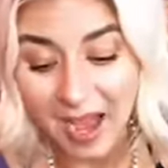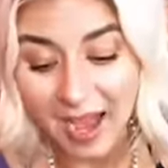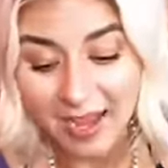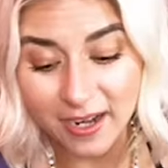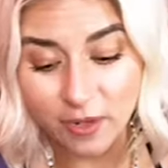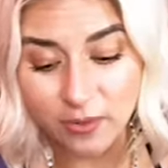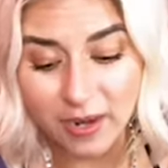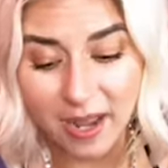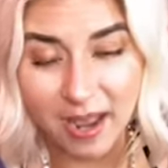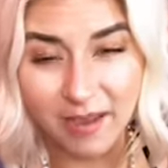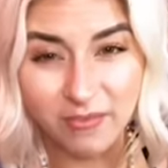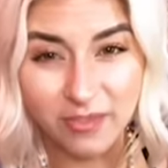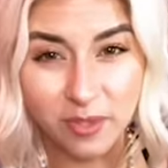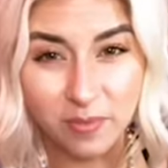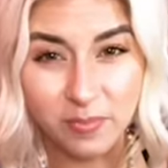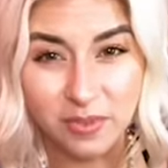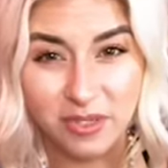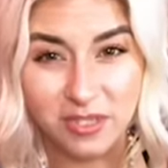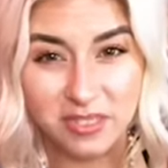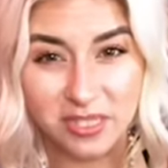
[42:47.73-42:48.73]
I don't have
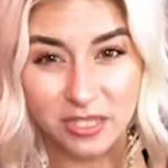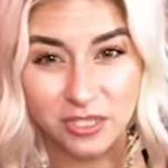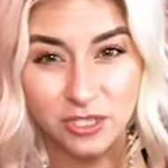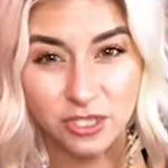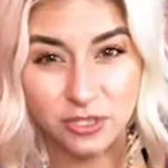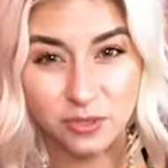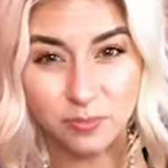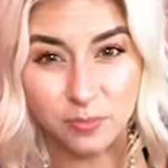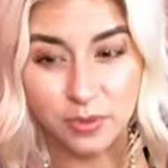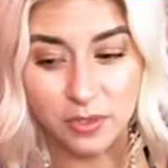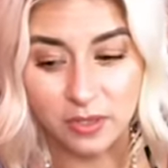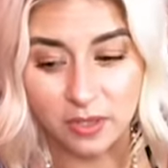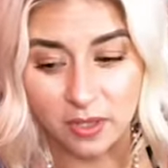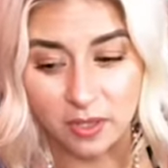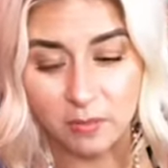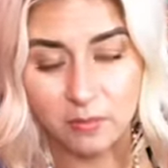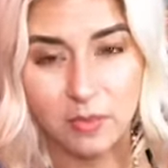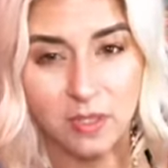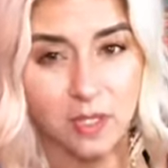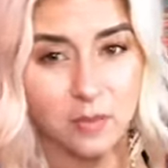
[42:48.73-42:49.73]
them because I just put
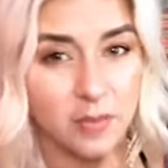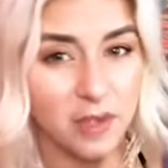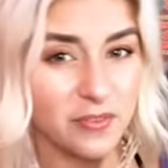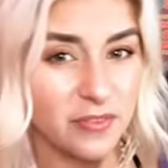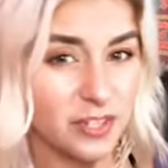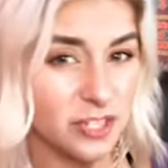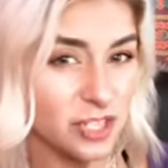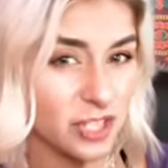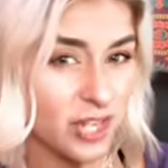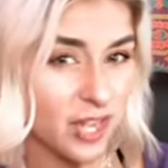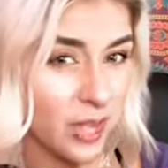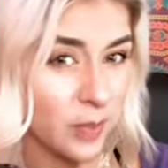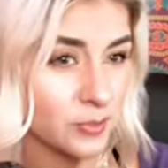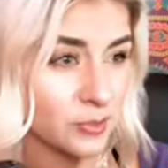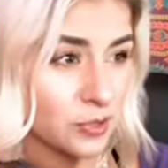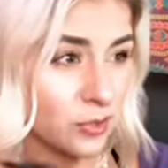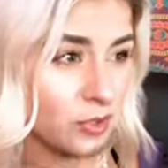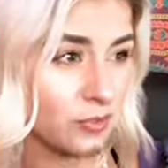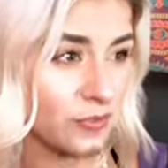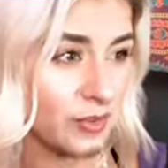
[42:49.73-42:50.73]
them in my veggie
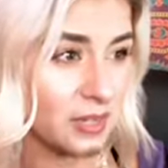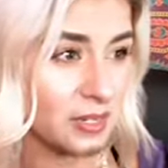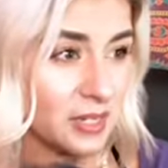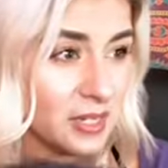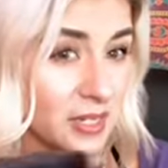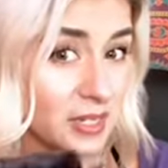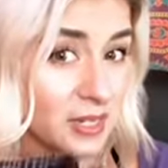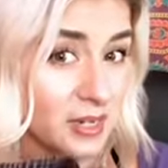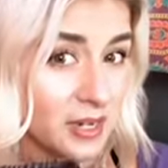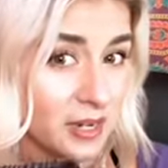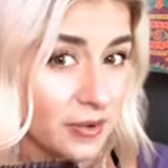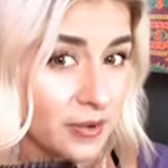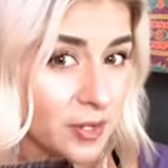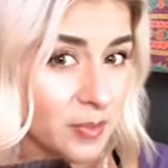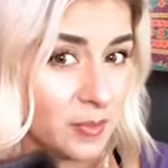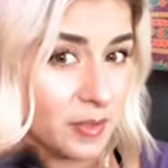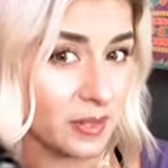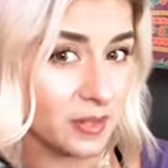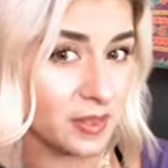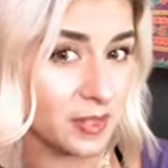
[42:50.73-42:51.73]
capsule if I need and I
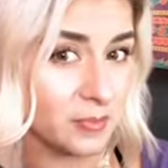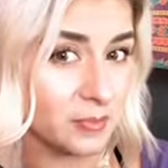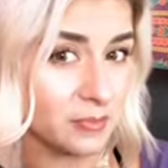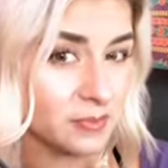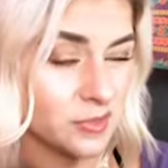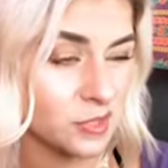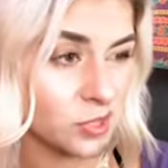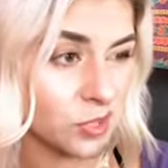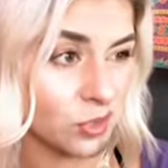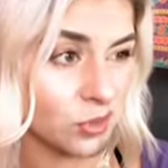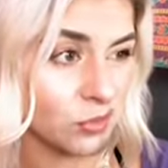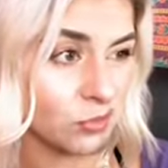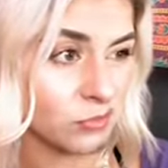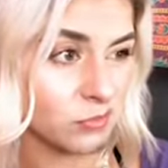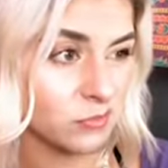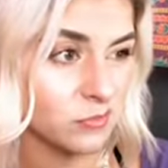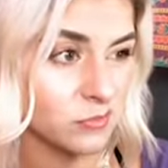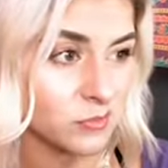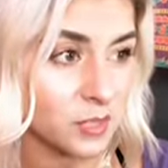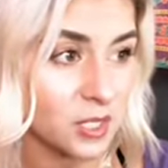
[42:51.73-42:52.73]
already make them. So
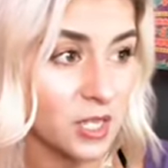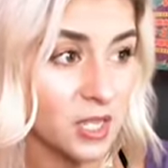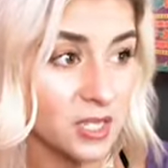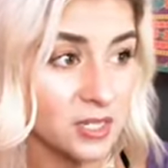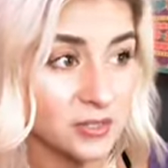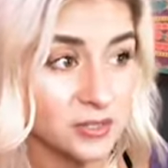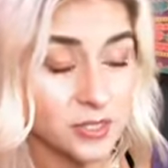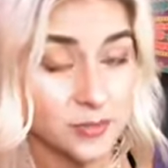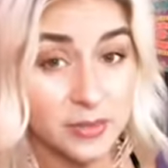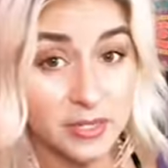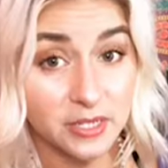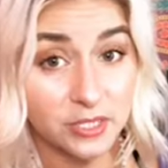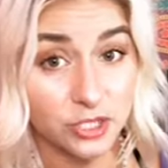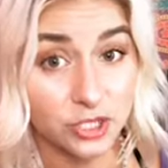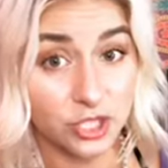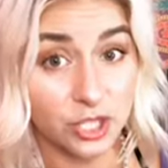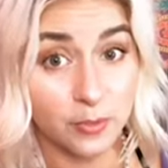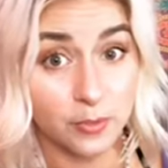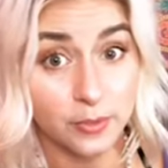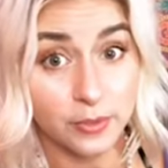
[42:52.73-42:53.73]
to me, it's
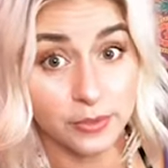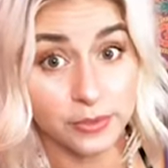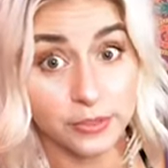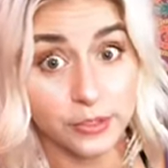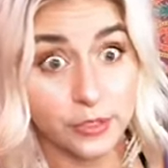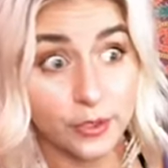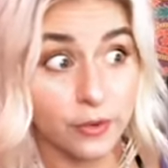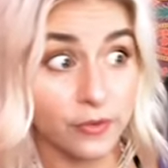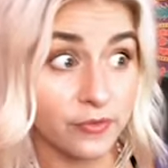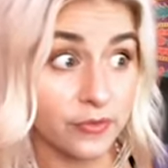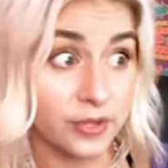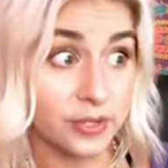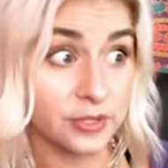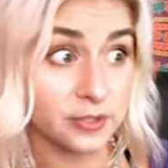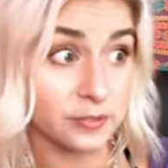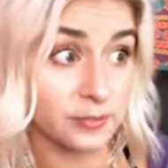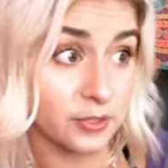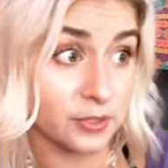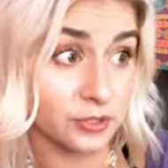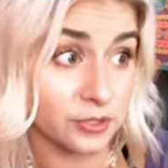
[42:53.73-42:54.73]
cheaper. No
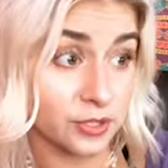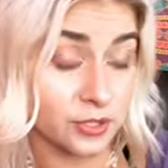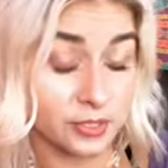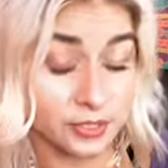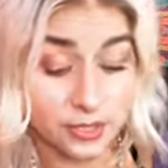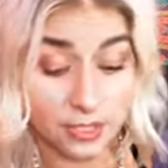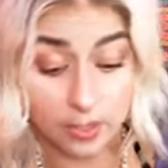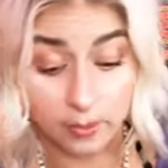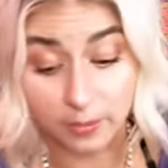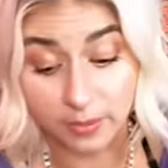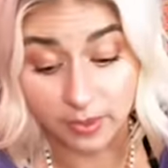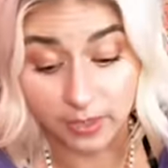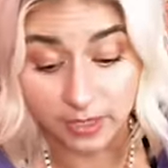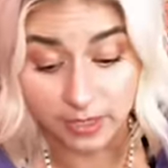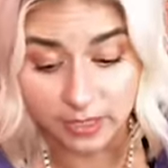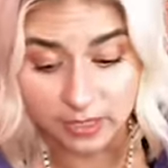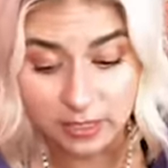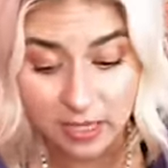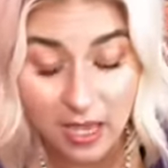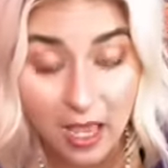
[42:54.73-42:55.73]
offense, I'm not trying to say, but it
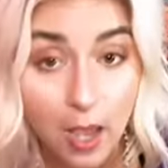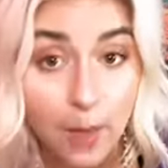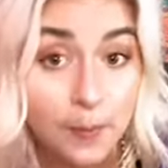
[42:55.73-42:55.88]
is.